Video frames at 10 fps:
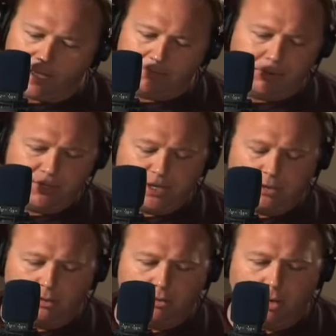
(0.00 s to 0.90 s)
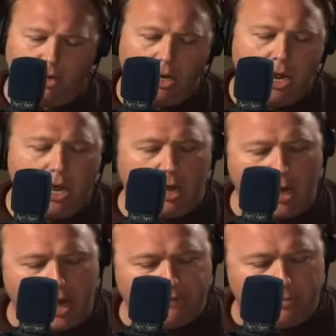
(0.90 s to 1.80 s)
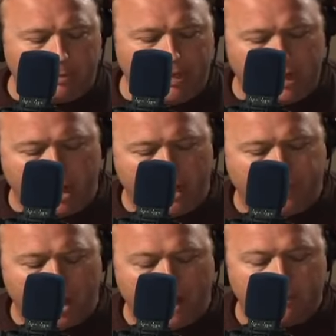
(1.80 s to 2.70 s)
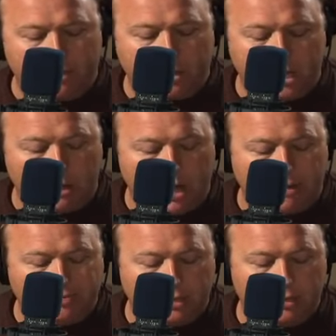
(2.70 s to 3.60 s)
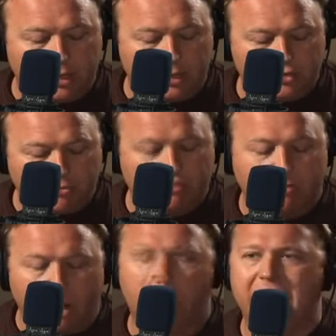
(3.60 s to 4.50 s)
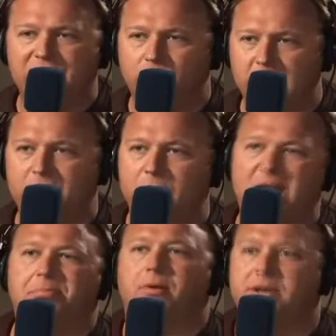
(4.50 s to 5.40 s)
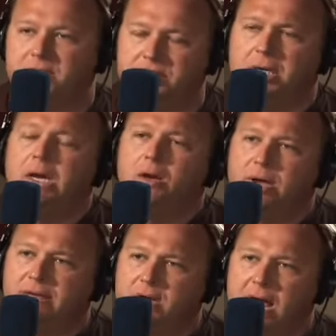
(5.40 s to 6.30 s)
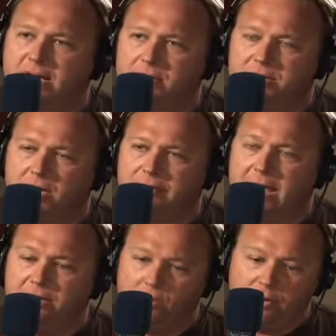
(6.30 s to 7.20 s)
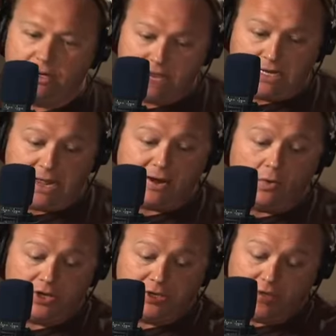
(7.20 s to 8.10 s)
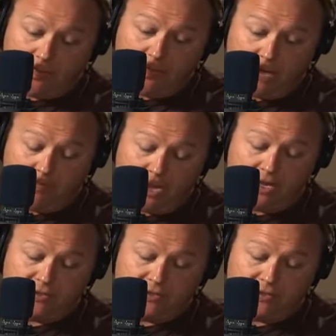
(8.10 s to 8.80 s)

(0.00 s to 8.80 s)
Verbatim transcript: I, appreciate your call. A lot of them are paid off. A lot of them are co-opted. Uh, some of them are actual government operations. We have documents on that. You want to take that question and then and